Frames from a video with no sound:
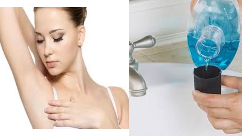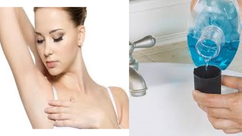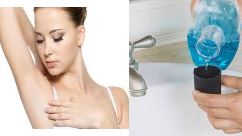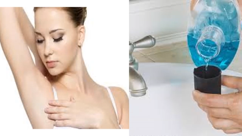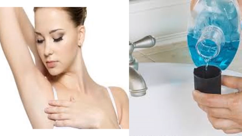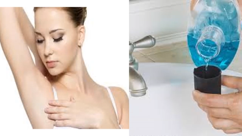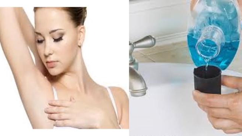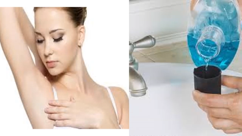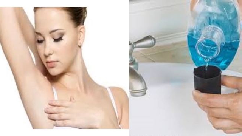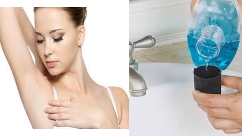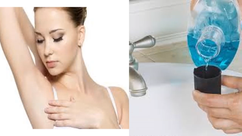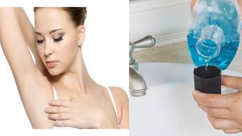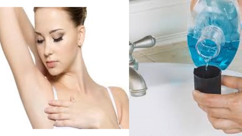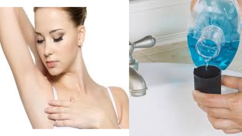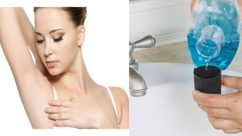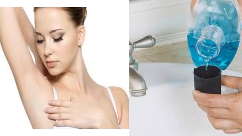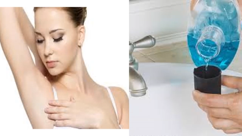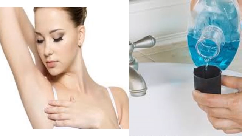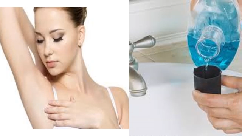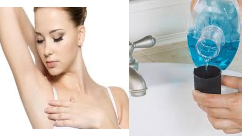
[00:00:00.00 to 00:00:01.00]

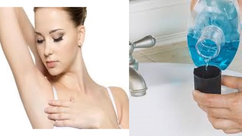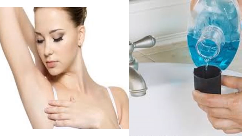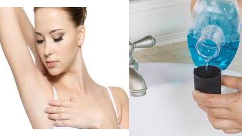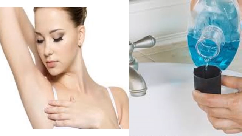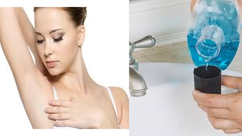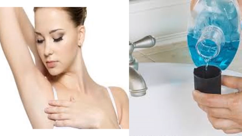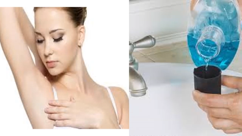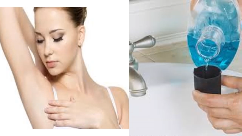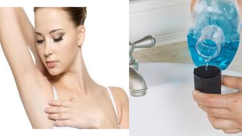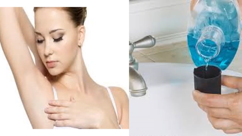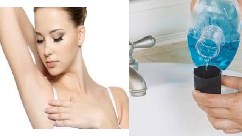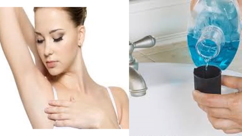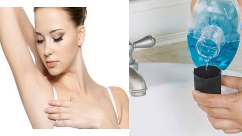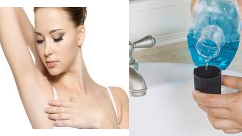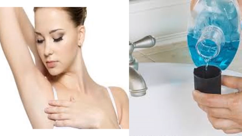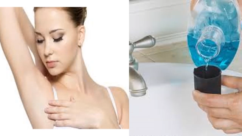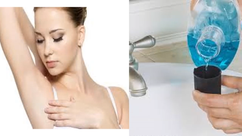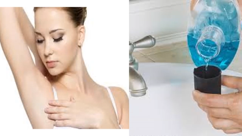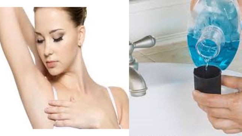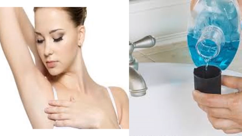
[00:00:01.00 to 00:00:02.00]

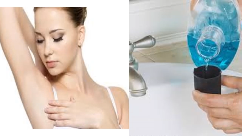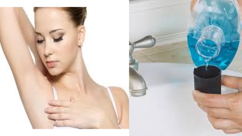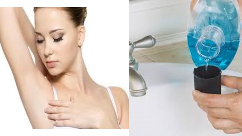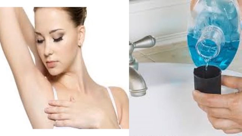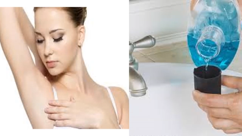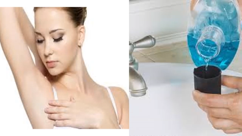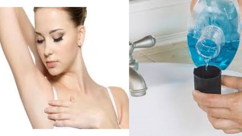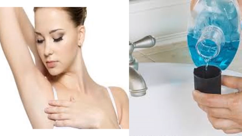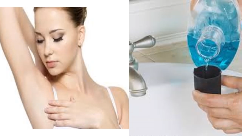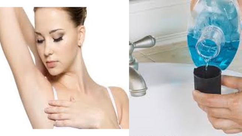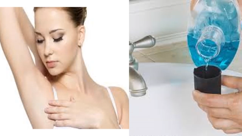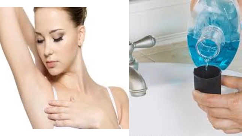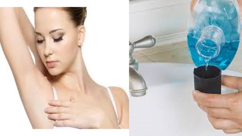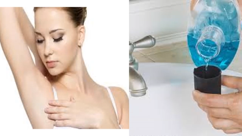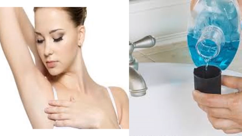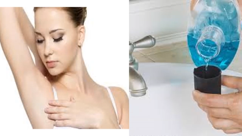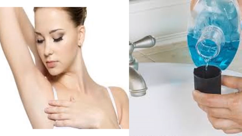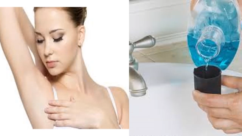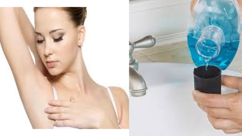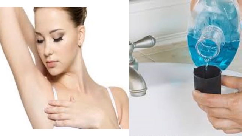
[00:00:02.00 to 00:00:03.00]

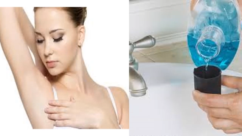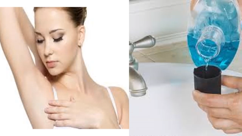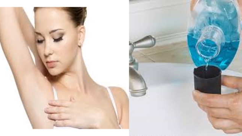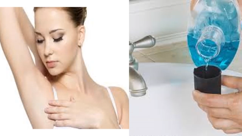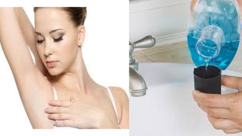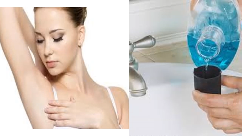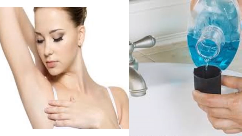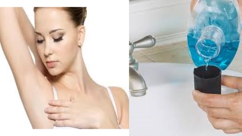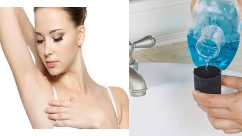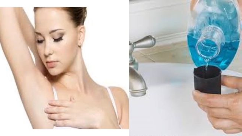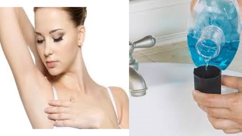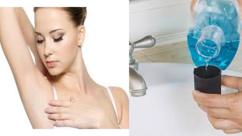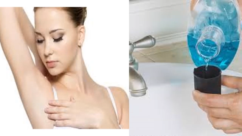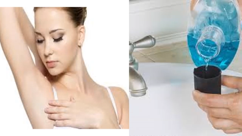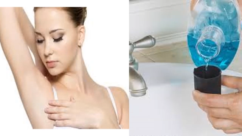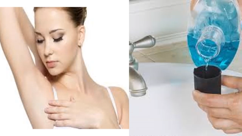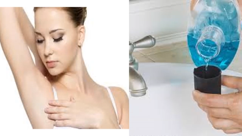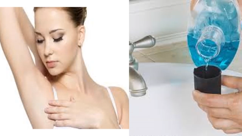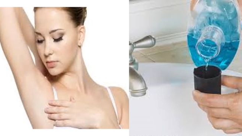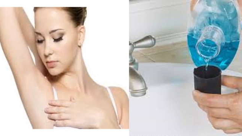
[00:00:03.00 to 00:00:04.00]

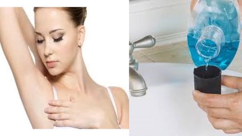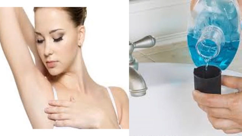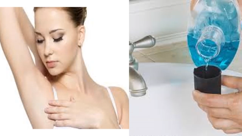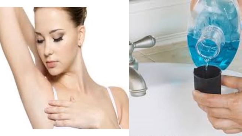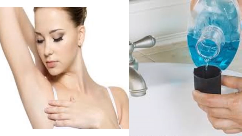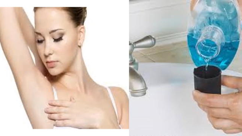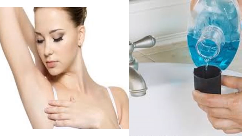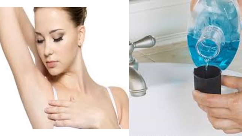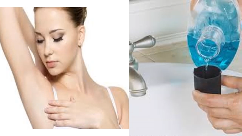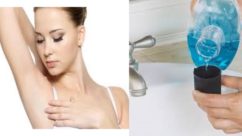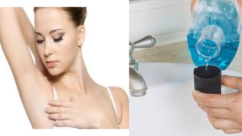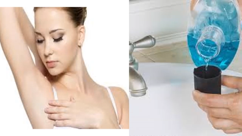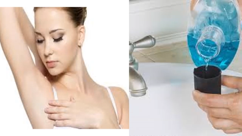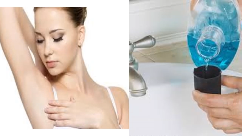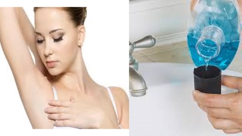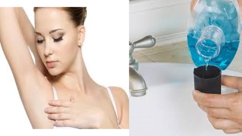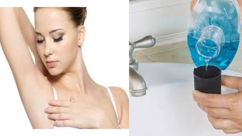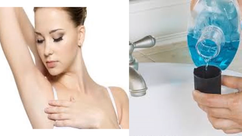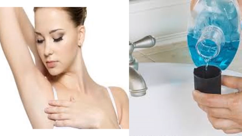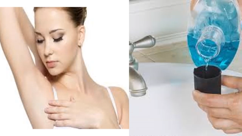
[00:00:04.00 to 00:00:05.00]

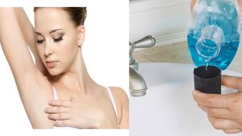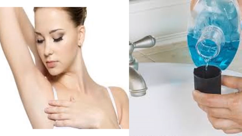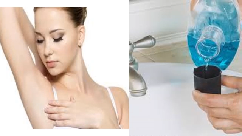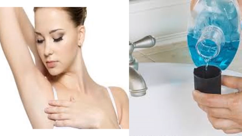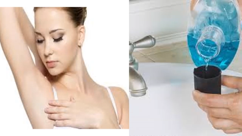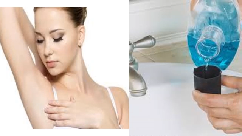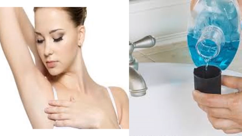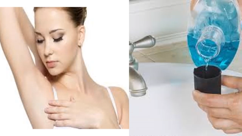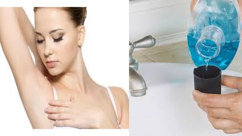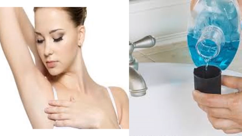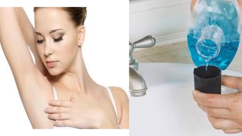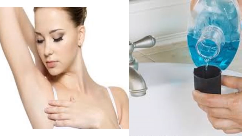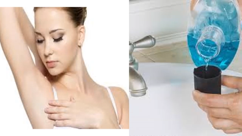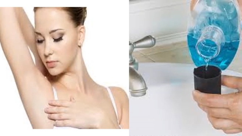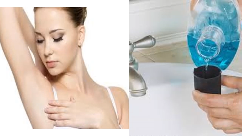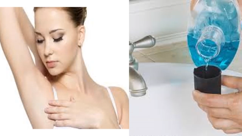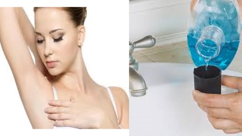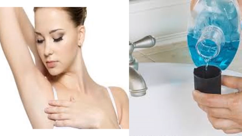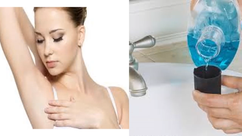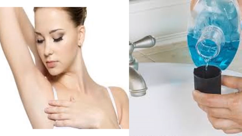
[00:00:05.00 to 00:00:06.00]

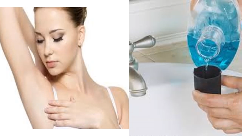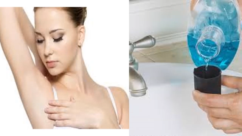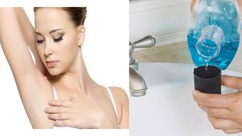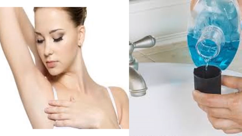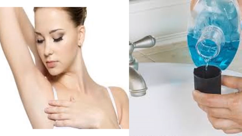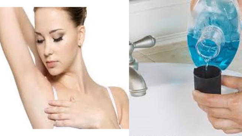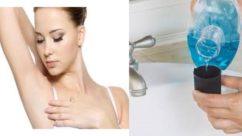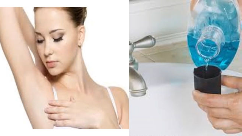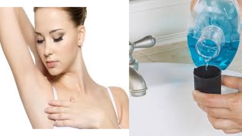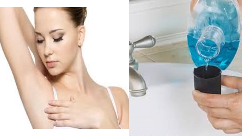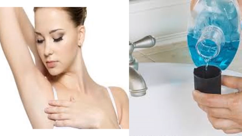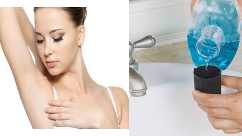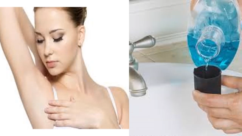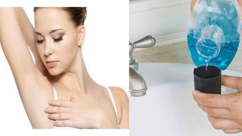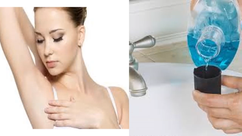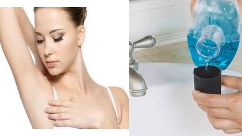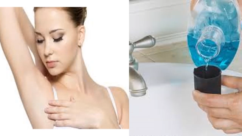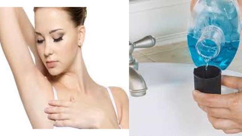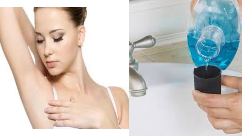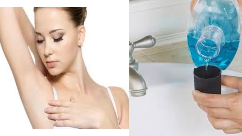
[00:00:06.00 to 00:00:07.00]

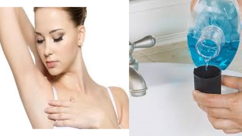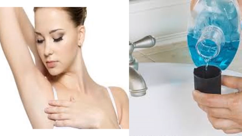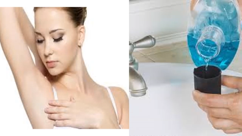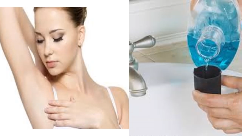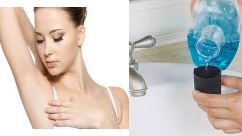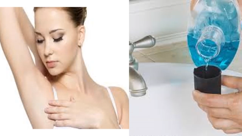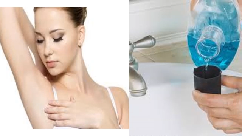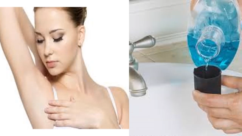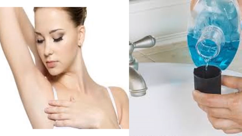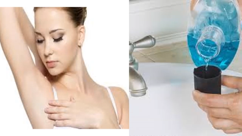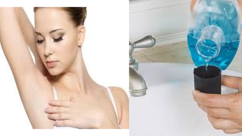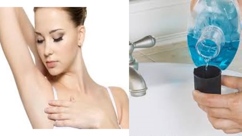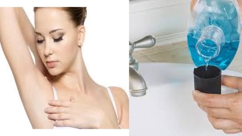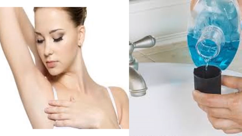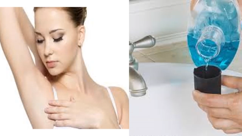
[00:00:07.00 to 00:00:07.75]
(no lip movement)